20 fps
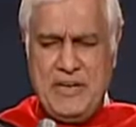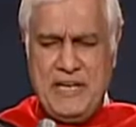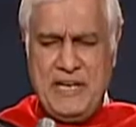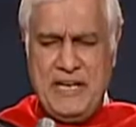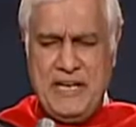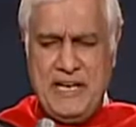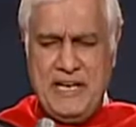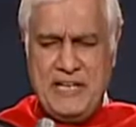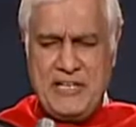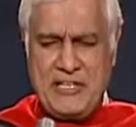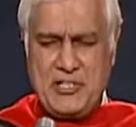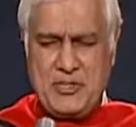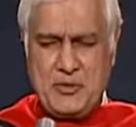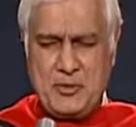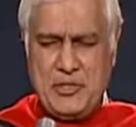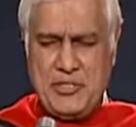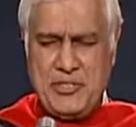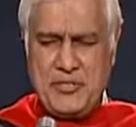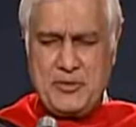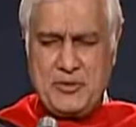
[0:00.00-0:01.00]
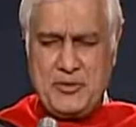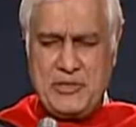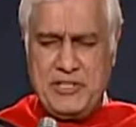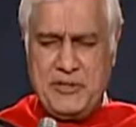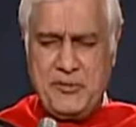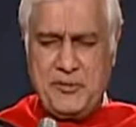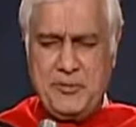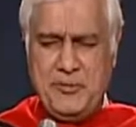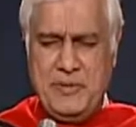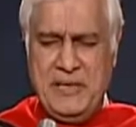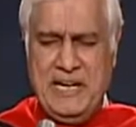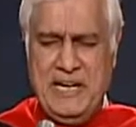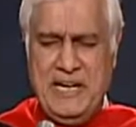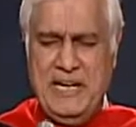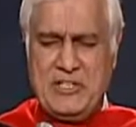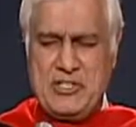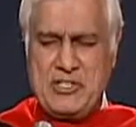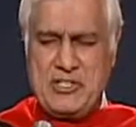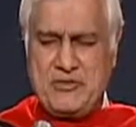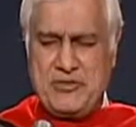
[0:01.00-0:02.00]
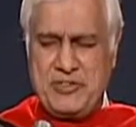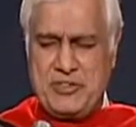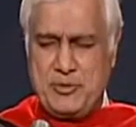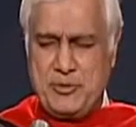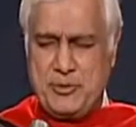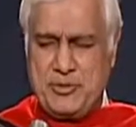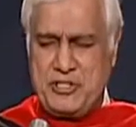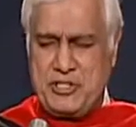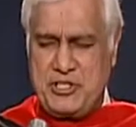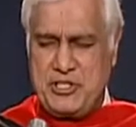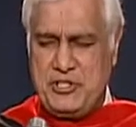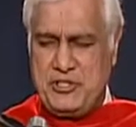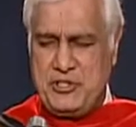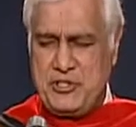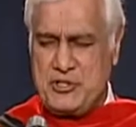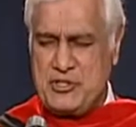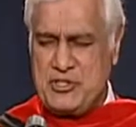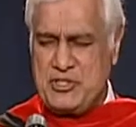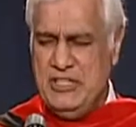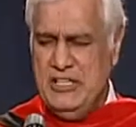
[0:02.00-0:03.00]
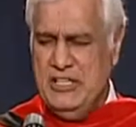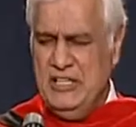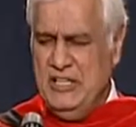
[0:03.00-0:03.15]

hands literally with my eyes filled with tears.